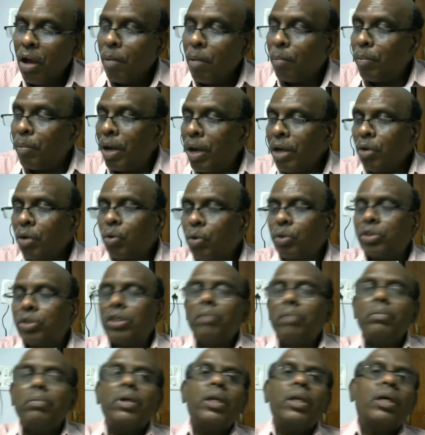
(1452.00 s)

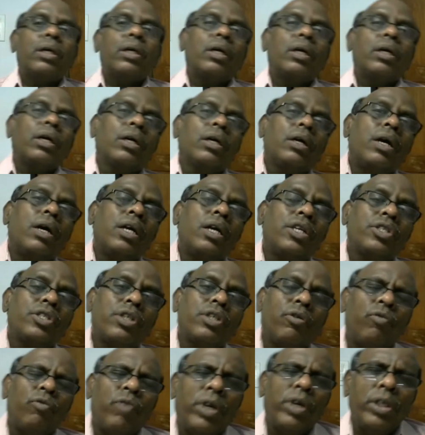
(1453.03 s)
Mankutimana Kagga is a
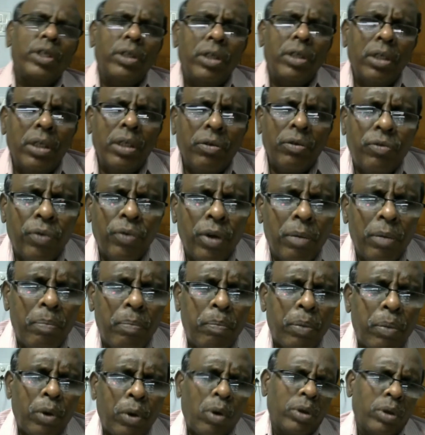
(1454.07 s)
wonderful
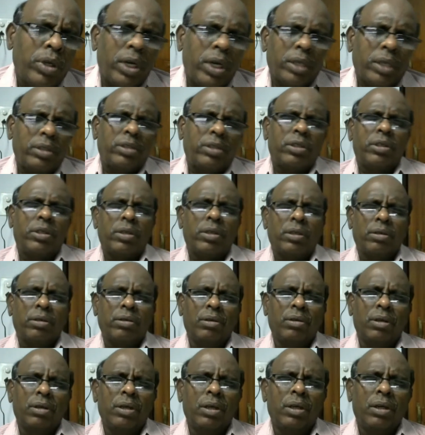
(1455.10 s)
product
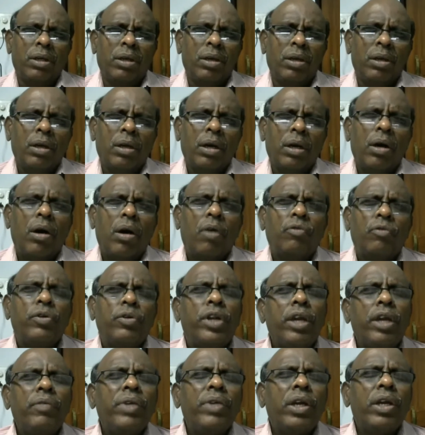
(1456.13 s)
of
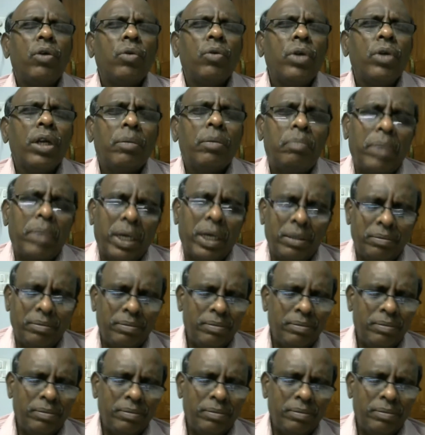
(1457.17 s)
D.V. Gundappa.